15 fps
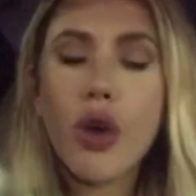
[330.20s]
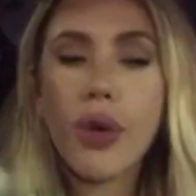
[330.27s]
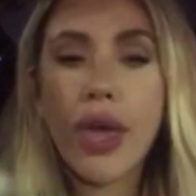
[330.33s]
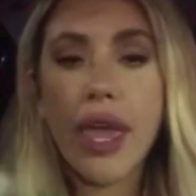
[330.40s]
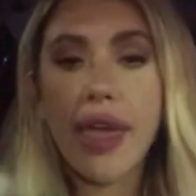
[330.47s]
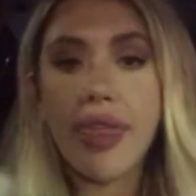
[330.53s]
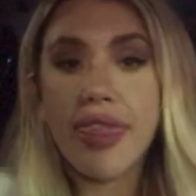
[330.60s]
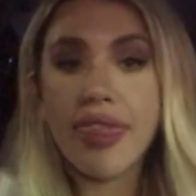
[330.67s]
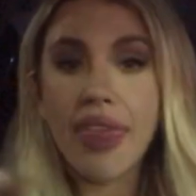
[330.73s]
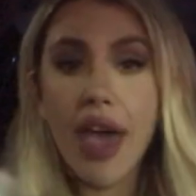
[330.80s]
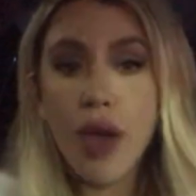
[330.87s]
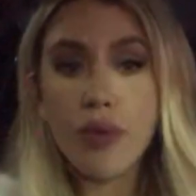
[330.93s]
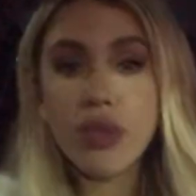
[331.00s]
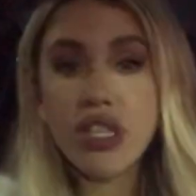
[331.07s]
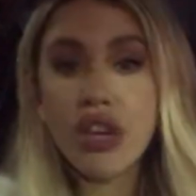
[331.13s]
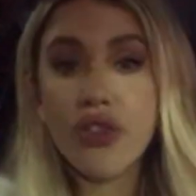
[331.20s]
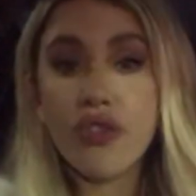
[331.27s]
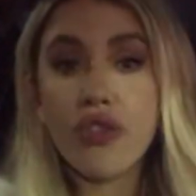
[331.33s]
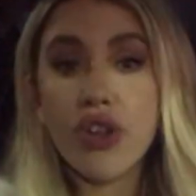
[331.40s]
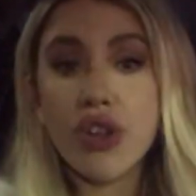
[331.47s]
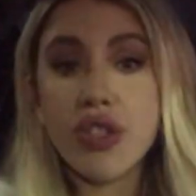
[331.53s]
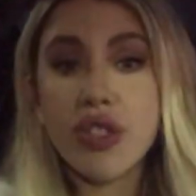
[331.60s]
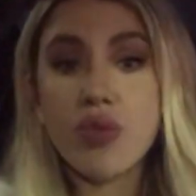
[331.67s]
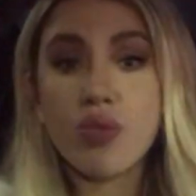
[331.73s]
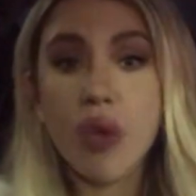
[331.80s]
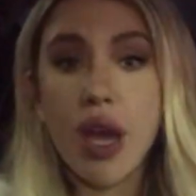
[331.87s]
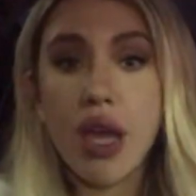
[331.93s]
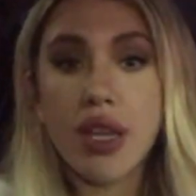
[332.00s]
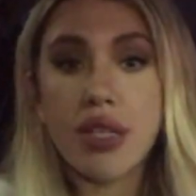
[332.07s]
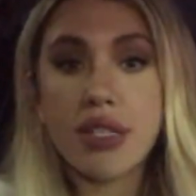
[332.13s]
Okay, that was our first
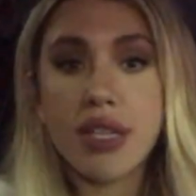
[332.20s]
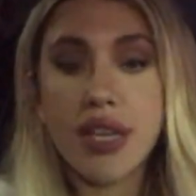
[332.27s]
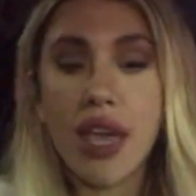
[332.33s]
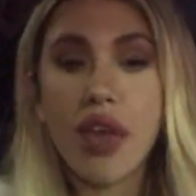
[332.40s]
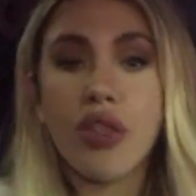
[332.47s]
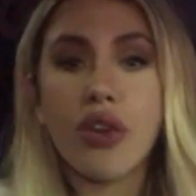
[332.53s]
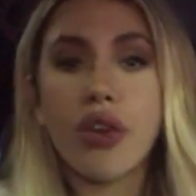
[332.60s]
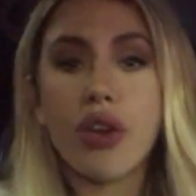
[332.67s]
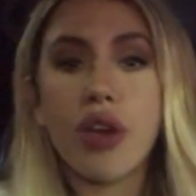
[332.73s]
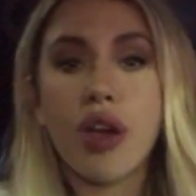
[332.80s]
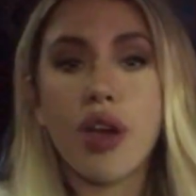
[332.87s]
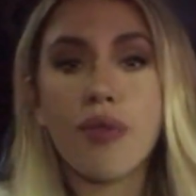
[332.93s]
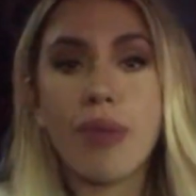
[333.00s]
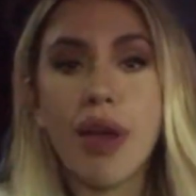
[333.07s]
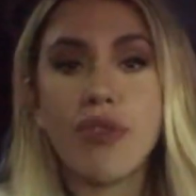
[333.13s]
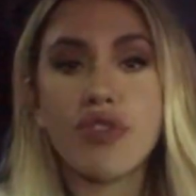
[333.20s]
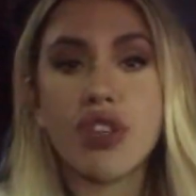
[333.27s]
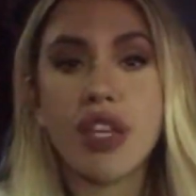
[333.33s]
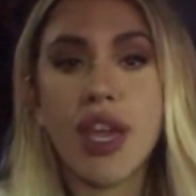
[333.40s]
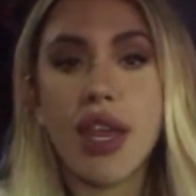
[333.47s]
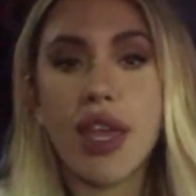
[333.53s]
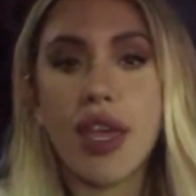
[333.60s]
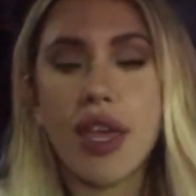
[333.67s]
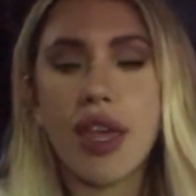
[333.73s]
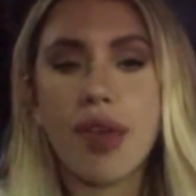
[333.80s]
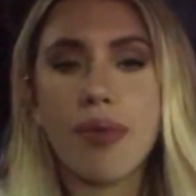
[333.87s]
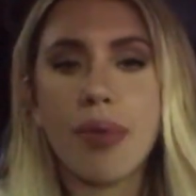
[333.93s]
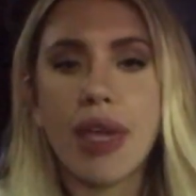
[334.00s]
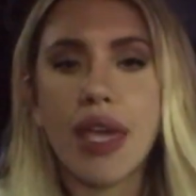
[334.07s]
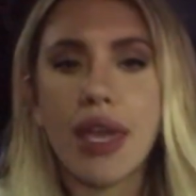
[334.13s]
run together after getting
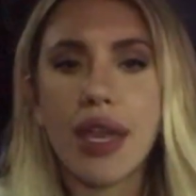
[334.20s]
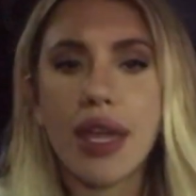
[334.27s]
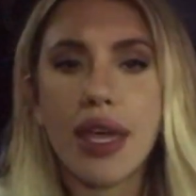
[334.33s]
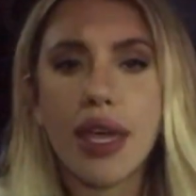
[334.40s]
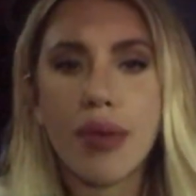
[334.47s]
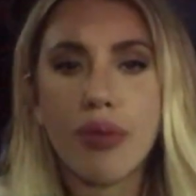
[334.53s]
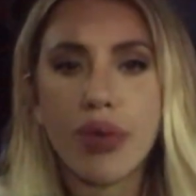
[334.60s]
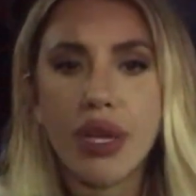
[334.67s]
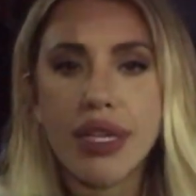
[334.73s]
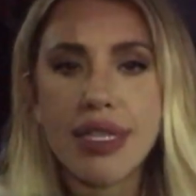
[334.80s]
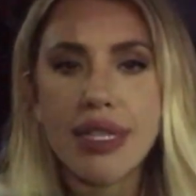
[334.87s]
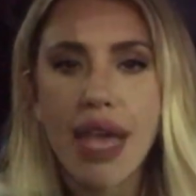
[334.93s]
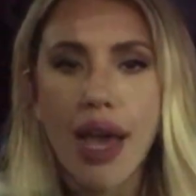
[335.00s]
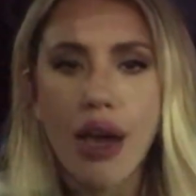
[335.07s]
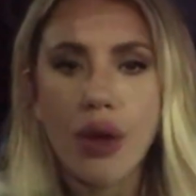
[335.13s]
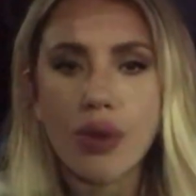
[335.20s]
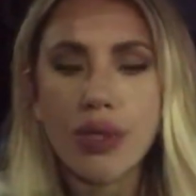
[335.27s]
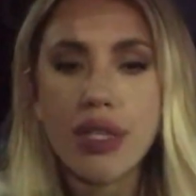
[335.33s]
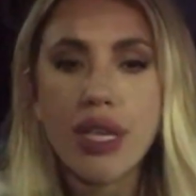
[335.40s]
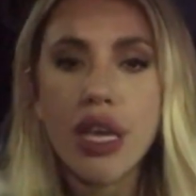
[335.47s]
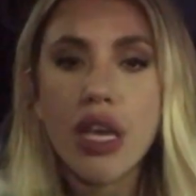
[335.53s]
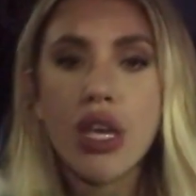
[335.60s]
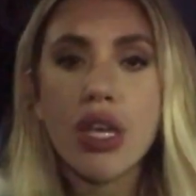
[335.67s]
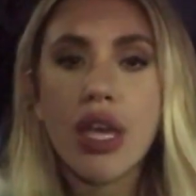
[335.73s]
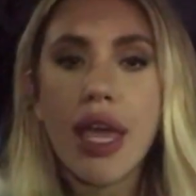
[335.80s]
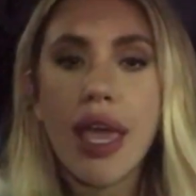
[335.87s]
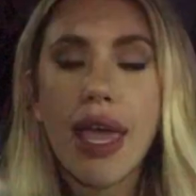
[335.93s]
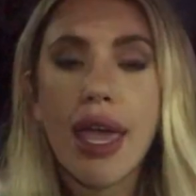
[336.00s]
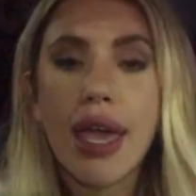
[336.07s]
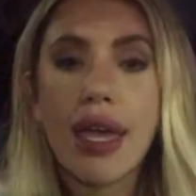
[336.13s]
him pretty sound.
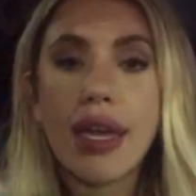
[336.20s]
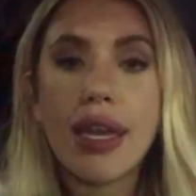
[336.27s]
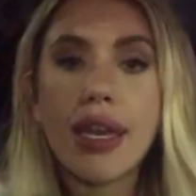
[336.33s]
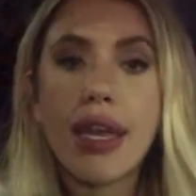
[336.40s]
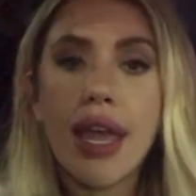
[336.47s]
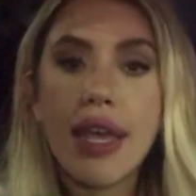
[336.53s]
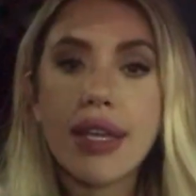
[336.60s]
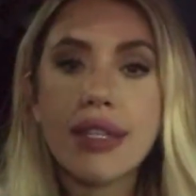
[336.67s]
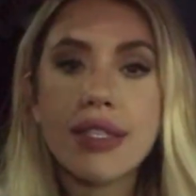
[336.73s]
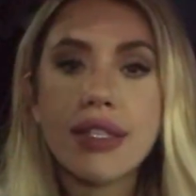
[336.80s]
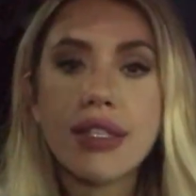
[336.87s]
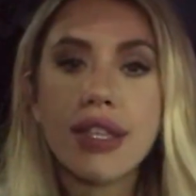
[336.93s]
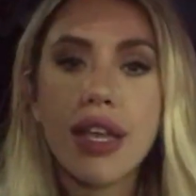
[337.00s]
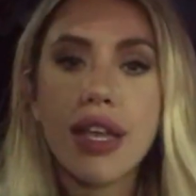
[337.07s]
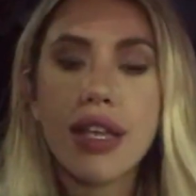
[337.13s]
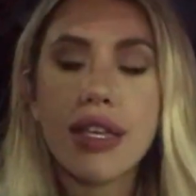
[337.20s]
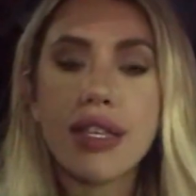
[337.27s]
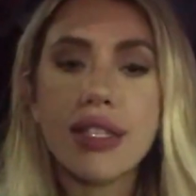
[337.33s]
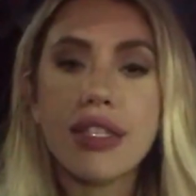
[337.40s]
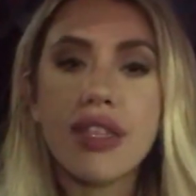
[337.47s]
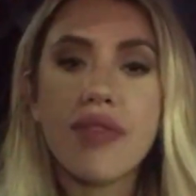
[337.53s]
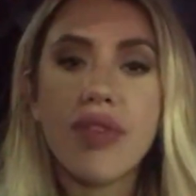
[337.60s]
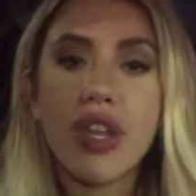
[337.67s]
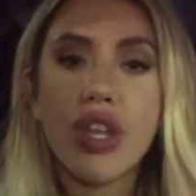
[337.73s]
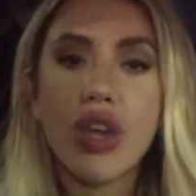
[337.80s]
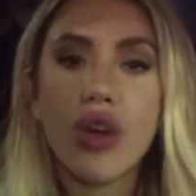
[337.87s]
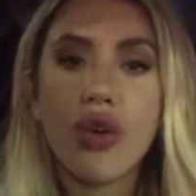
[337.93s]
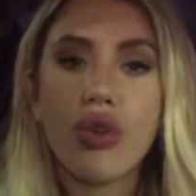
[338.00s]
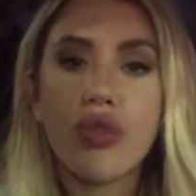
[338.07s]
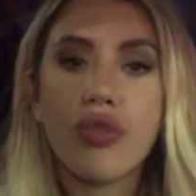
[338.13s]
And next is the
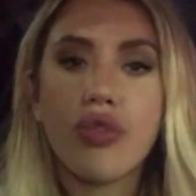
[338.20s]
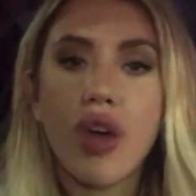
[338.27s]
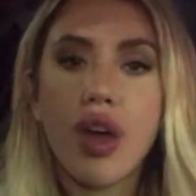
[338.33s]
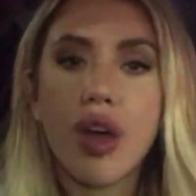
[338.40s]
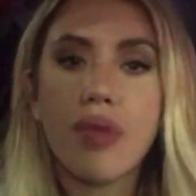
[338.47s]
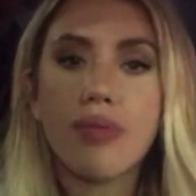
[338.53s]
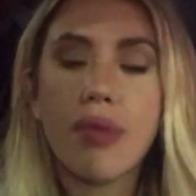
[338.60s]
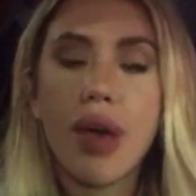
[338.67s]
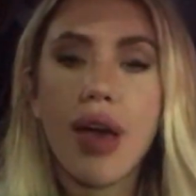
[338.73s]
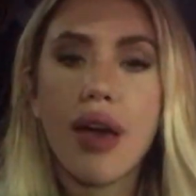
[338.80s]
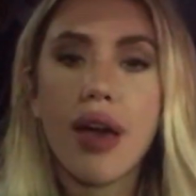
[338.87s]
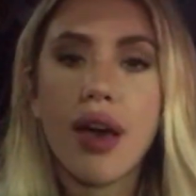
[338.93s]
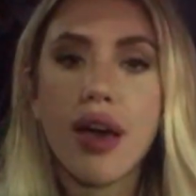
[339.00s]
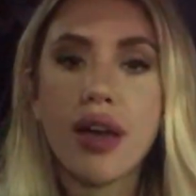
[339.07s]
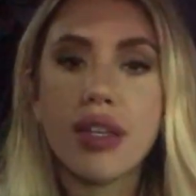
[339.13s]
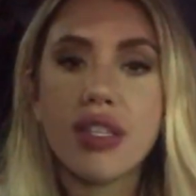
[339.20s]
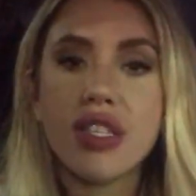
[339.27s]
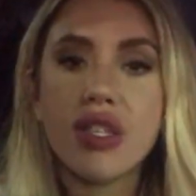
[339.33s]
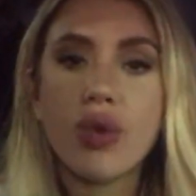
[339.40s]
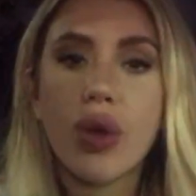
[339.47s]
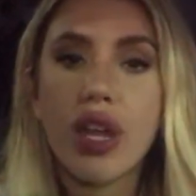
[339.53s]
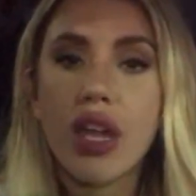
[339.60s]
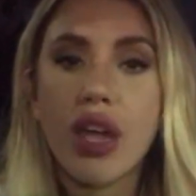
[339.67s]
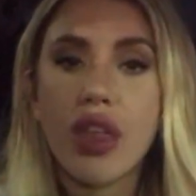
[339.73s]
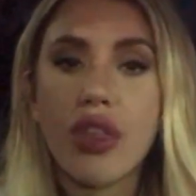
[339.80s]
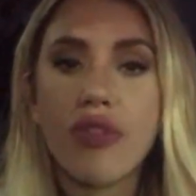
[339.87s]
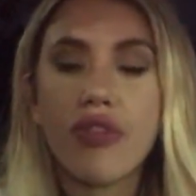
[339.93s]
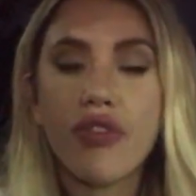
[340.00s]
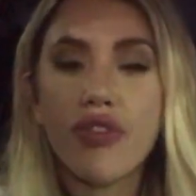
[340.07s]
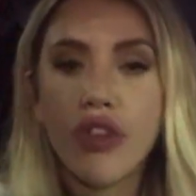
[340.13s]
video from
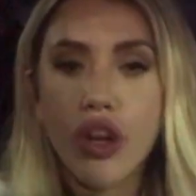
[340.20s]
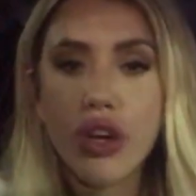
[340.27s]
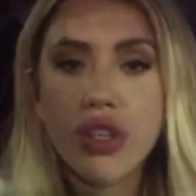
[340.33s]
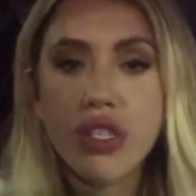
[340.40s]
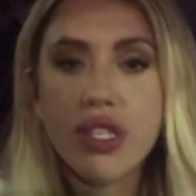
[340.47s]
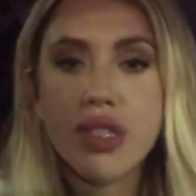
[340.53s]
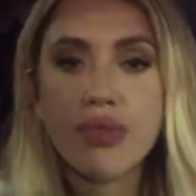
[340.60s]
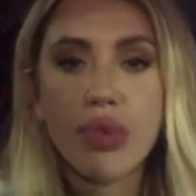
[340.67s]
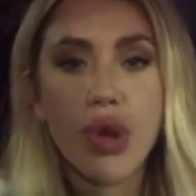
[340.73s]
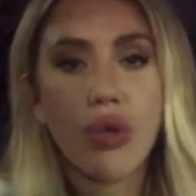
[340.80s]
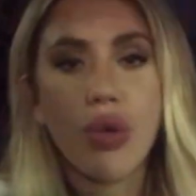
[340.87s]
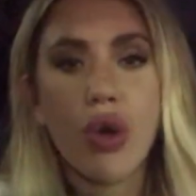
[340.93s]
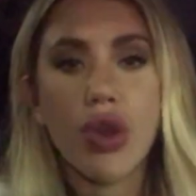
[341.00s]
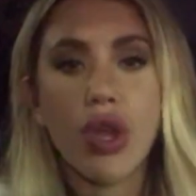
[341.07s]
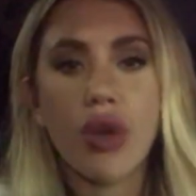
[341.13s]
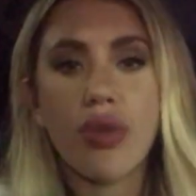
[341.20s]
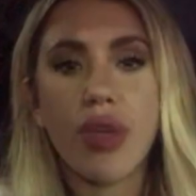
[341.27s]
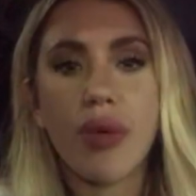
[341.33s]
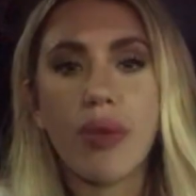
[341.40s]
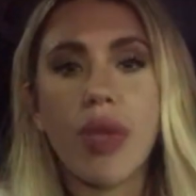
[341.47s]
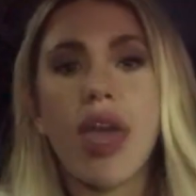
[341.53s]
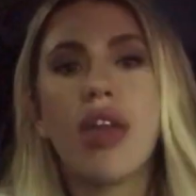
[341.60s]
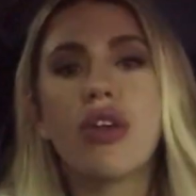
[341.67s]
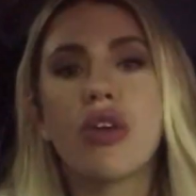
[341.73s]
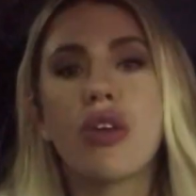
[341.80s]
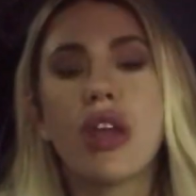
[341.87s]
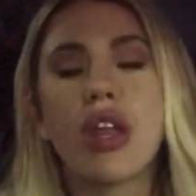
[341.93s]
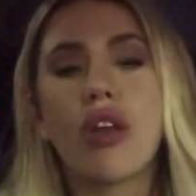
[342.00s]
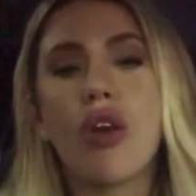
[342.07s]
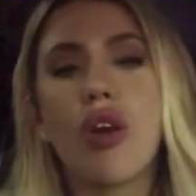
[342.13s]
Sonoyta, the first pro rodeo that we
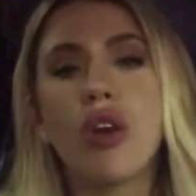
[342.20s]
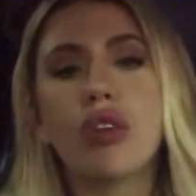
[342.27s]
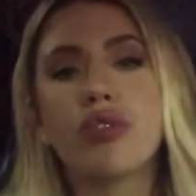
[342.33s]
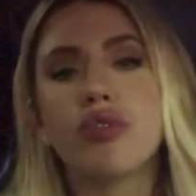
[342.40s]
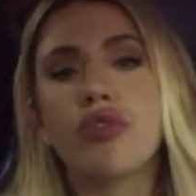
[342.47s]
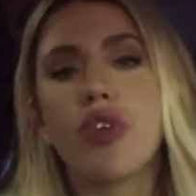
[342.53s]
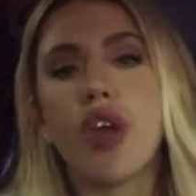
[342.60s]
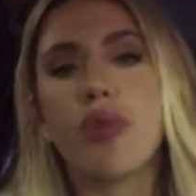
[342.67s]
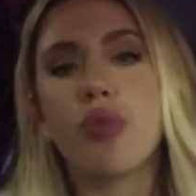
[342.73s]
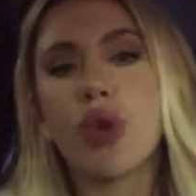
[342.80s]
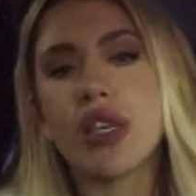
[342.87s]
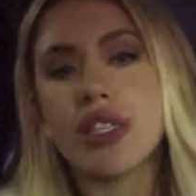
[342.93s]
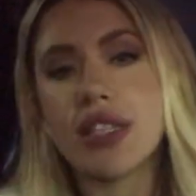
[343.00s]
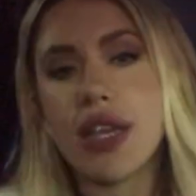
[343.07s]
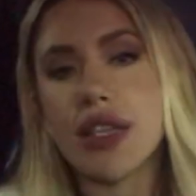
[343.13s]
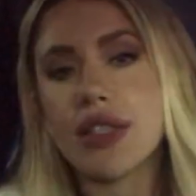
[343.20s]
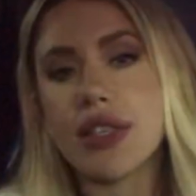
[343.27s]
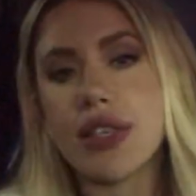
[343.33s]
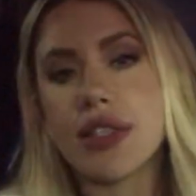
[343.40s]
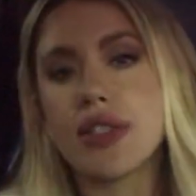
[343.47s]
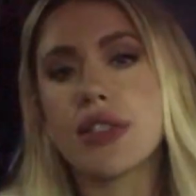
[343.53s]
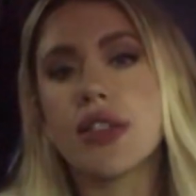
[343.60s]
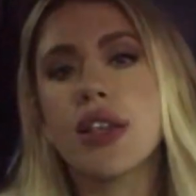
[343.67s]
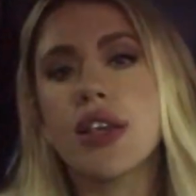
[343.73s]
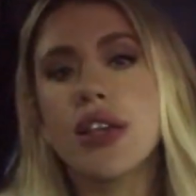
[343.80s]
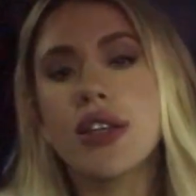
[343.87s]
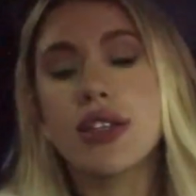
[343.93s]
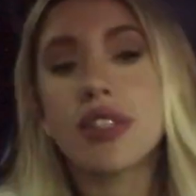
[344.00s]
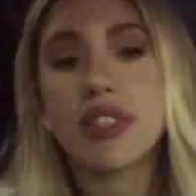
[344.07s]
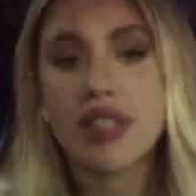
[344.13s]
entered and hauled from West Texas
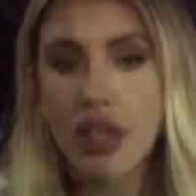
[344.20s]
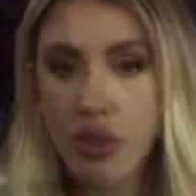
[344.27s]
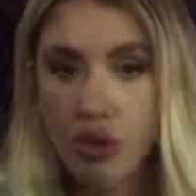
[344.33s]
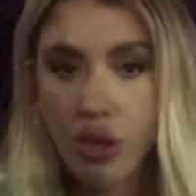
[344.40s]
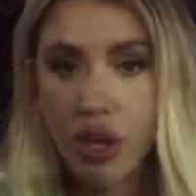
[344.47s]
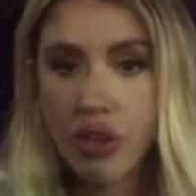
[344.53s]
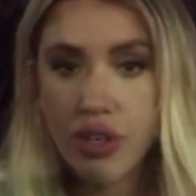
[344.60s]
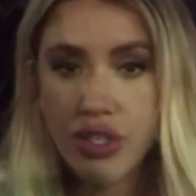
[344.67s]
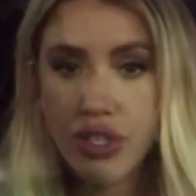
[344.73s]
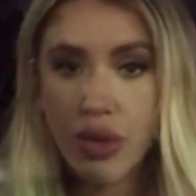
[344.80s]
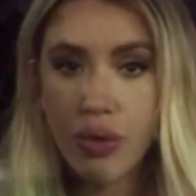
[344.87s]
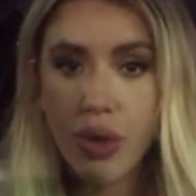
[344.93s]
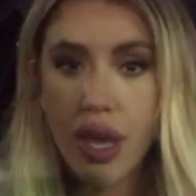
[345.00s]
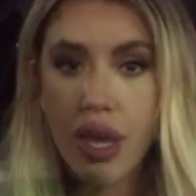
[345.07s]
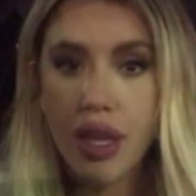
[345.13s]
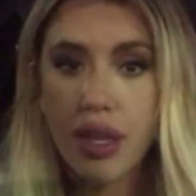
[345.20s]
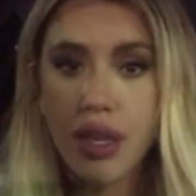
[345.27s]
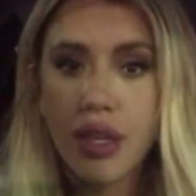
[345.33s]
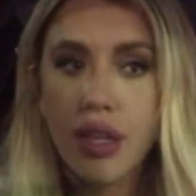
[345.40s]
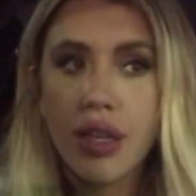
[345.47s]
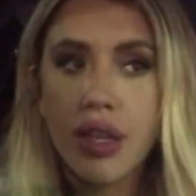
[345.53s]
to Southern Arizona.